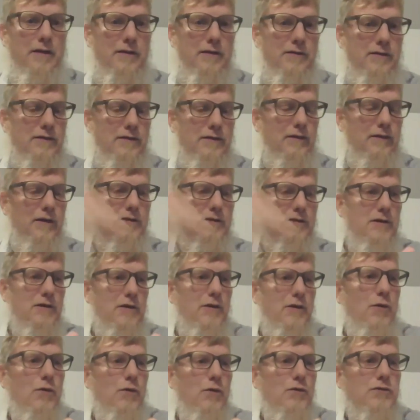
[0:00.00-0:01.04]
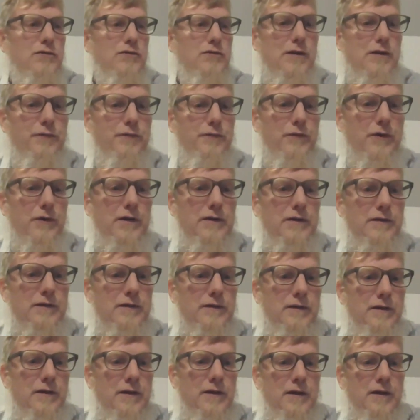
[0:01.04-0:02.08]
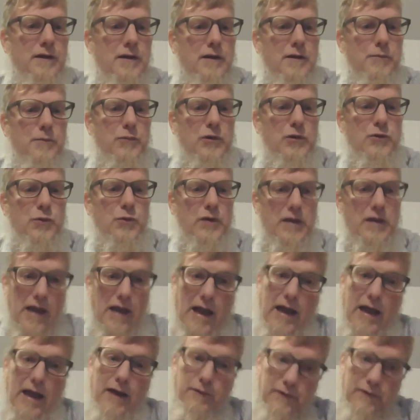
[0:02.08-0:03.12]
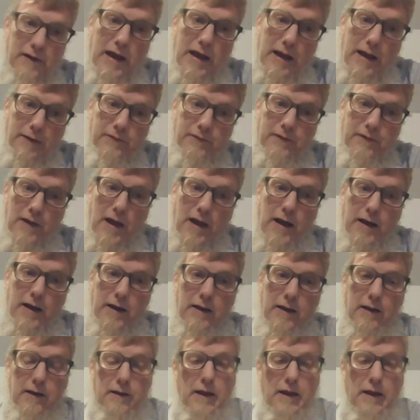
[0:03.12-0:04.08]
just such a huge difference between the haves and have-nots,